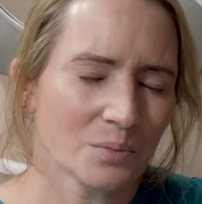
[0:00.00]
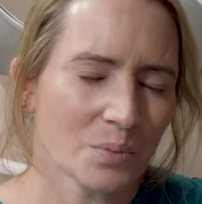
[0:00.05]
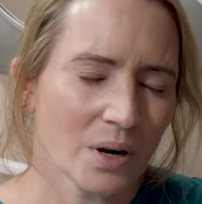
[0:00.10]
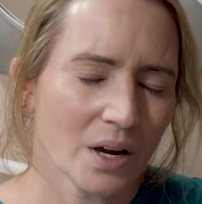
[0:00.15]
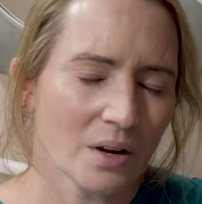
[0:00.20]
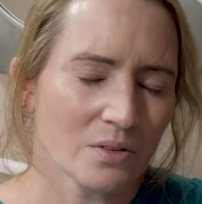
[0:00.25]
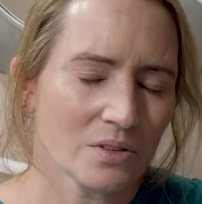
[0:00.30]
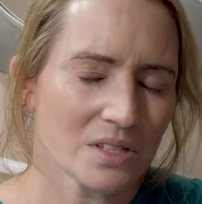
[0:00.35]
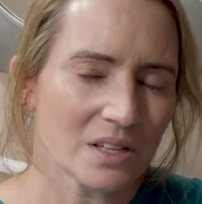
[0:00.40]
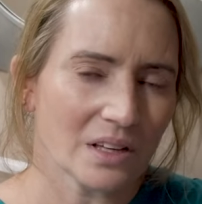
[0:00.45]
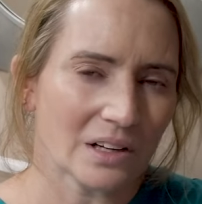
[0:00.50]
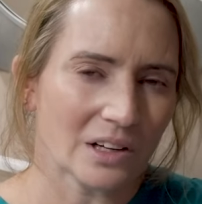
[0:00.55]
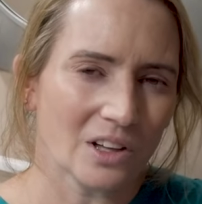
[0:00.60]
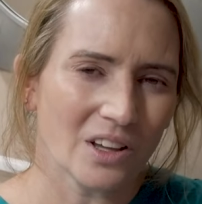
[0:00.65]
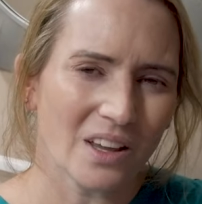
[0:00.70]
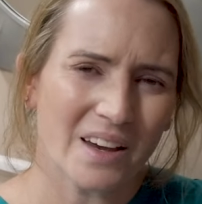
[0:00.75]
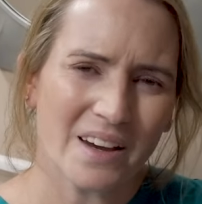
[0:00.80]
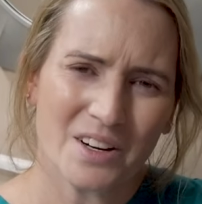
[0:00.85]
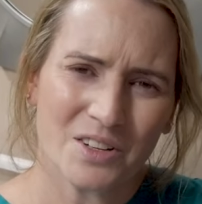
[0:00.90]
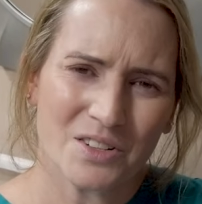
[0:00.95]
Probably was the
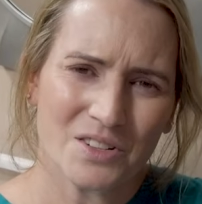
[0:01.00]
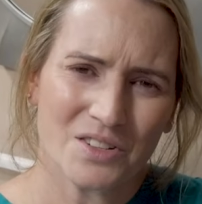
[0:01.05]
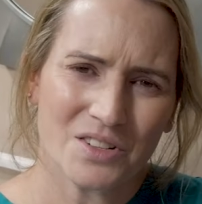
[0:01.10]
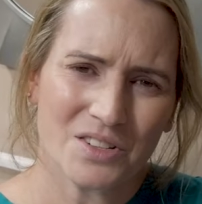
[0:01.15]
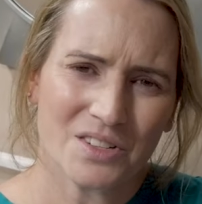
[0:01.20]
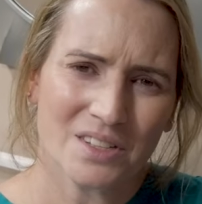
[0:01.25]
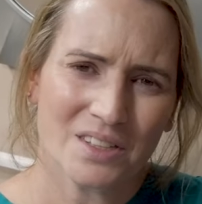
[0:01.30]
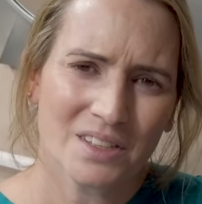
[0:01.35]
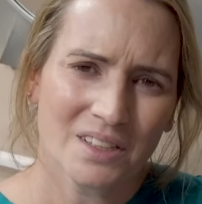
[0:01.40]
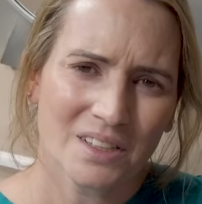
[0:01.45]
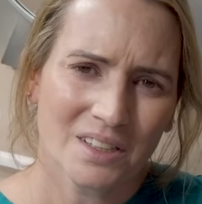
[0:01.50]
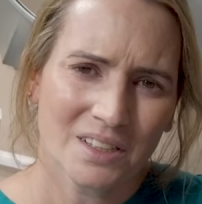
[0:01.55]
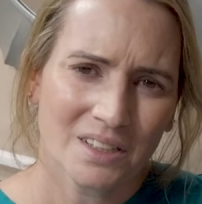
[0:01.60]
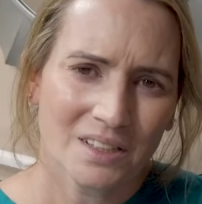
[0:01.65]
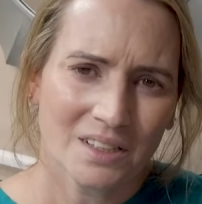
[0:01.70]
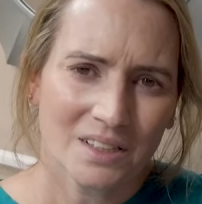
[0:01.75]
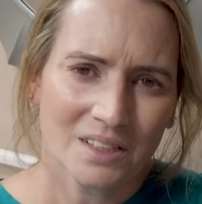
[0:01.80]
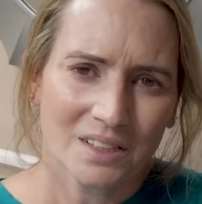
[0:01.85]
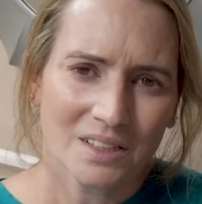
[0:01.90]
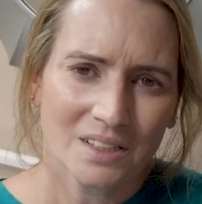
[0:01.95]
Klairs
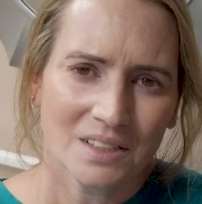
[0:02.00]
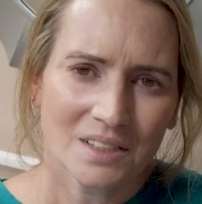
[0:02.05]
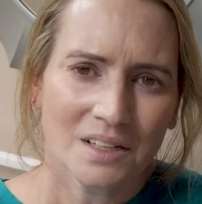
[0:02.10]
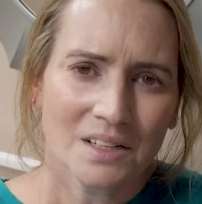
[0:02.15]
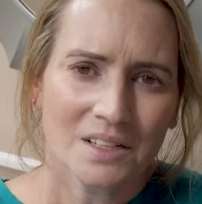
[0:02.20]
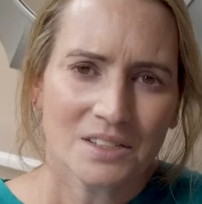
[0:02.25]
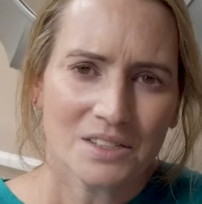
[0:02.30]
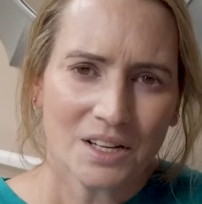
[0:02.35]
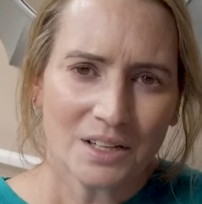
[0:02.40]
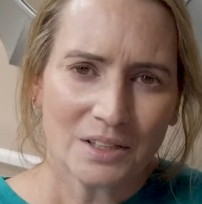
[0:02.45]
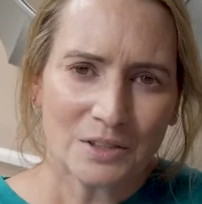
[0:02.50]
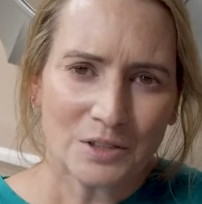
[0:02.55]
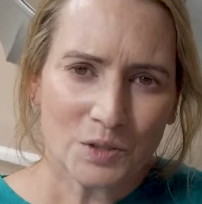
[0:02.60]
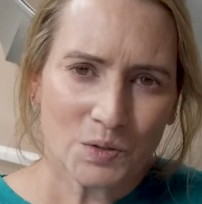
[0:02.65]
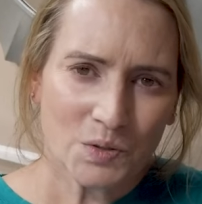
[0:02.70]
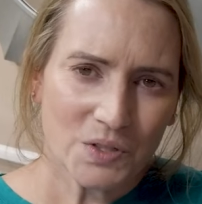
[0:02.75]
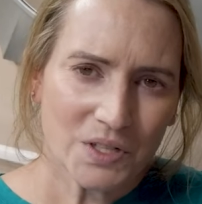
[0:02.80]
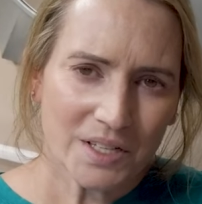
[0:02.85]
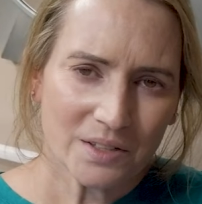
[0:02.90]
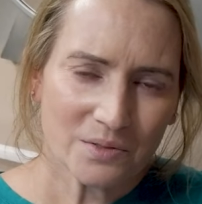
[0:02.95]

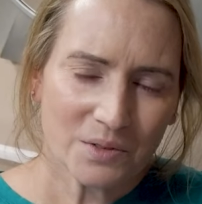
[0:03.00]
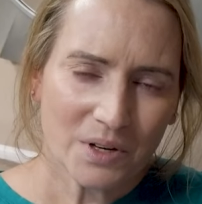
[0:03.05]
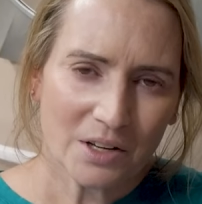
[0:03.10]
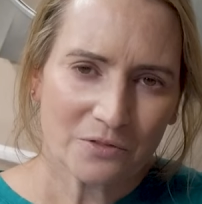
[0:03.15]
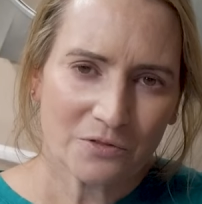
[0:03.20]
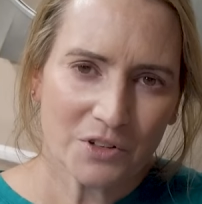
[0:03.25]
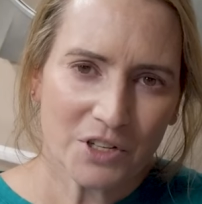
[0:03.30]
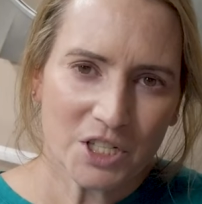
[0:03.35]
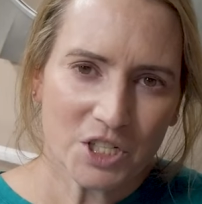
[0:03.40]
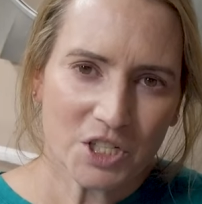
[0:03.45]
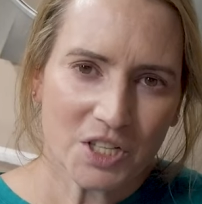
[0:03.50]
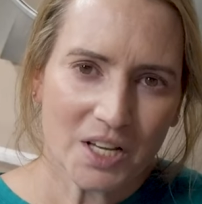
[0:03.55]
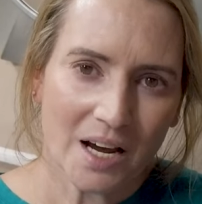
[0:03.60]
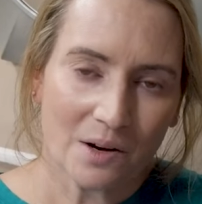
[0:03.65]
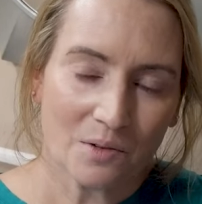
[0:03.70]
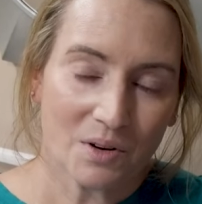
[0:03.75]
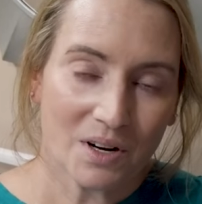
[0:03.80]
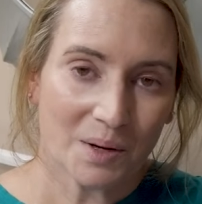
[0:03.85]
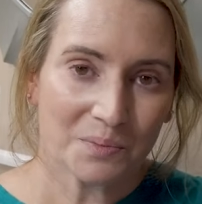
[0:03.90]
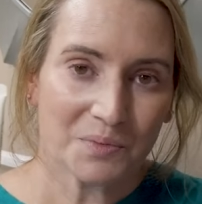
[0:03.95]
sunscreen. And when I finished
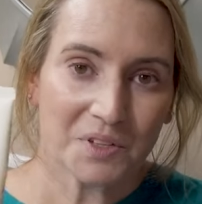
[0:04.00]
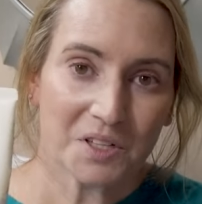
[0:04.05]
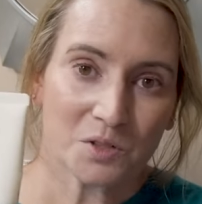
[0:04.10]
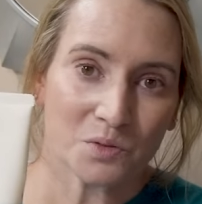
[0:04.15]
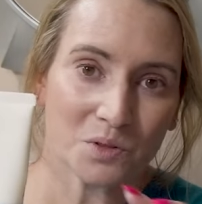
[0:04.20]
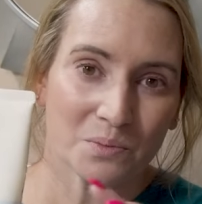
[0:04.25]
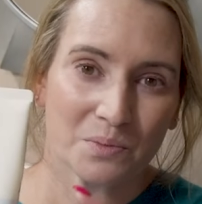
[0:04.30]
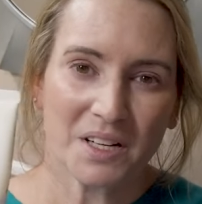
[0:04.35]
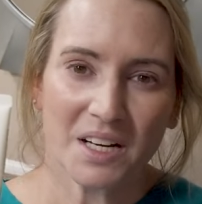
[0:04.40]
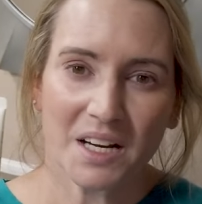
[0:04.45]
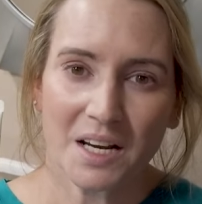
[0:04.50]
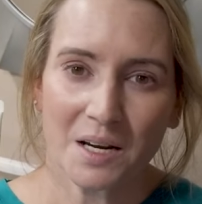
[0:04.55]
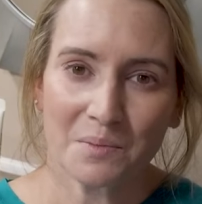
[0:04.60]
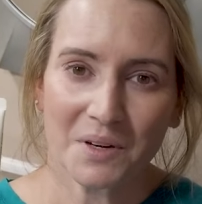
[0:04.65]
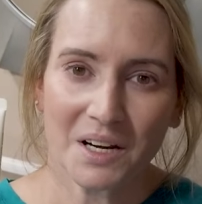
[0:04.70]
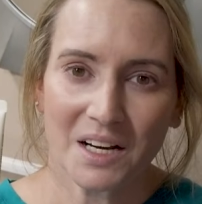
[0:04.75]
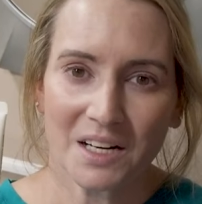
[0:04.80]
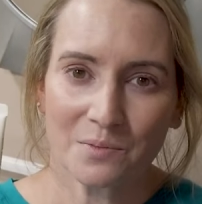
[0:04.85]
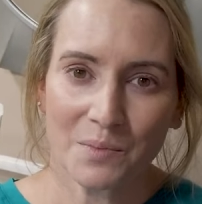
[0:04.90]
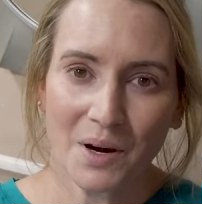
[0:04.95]
that one up, this one became
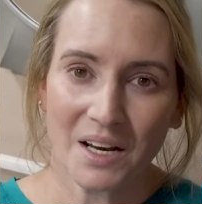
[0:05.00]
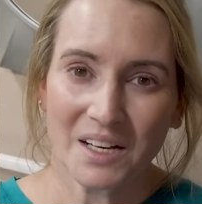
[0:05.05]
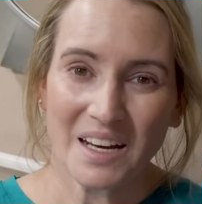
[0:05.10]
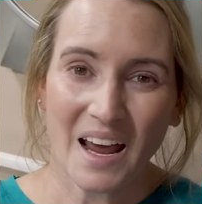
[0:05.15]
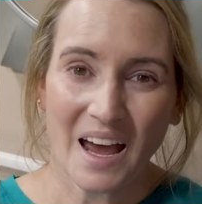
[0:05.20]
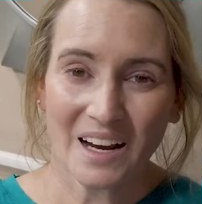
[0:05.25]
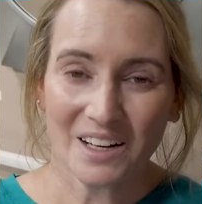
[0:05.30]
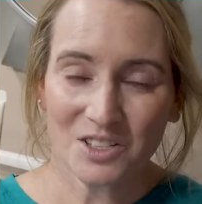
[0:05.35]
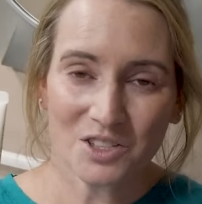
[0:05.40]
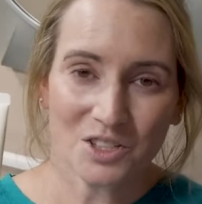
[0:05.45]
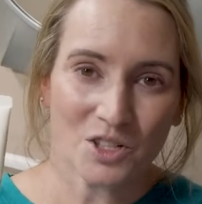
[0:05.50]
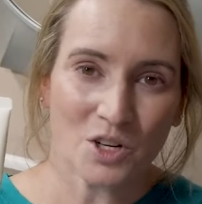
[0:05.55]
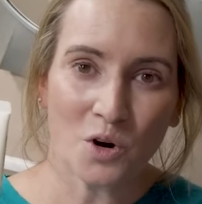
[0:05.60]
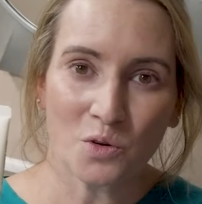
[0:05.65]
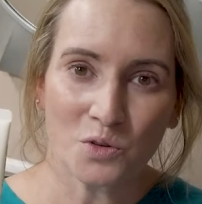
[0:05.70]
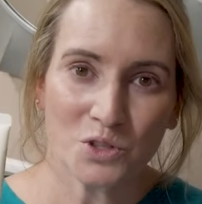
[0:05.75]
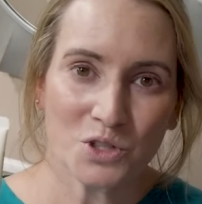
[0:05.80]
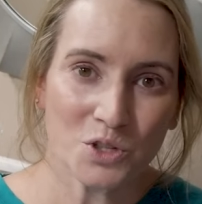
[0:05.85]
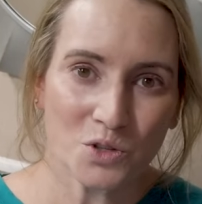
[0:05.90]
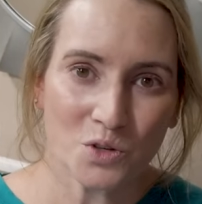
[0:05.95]
kind of my next
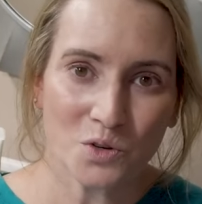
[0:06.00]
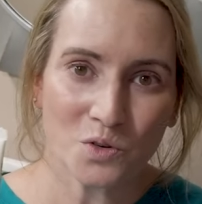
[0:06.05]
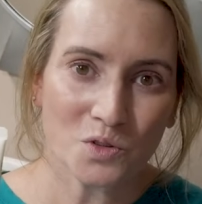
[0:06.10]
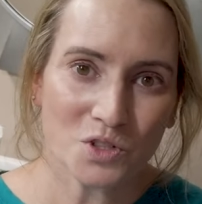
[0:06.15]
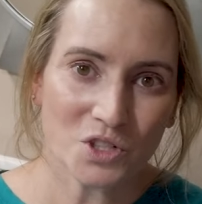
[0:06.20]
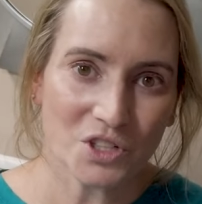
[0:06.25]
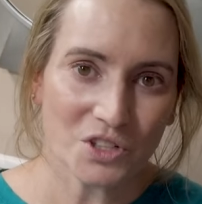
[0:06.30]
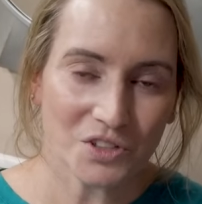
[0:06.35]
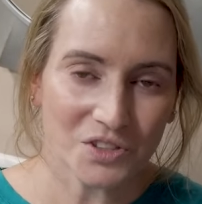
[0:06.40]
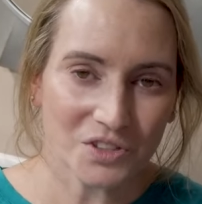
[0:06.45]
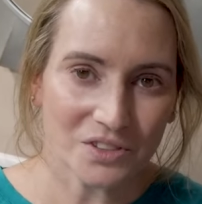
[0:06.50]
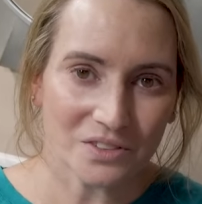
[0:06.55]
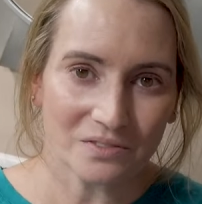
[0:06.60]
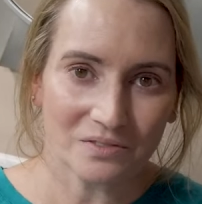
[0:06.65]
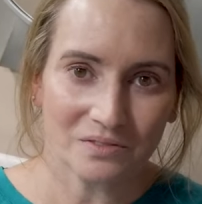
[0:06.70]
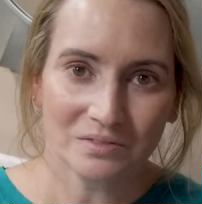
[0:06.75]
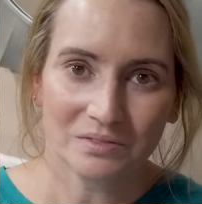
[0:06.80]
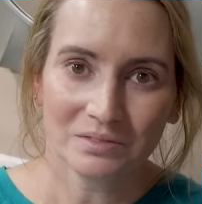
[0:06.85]
go-to. Just,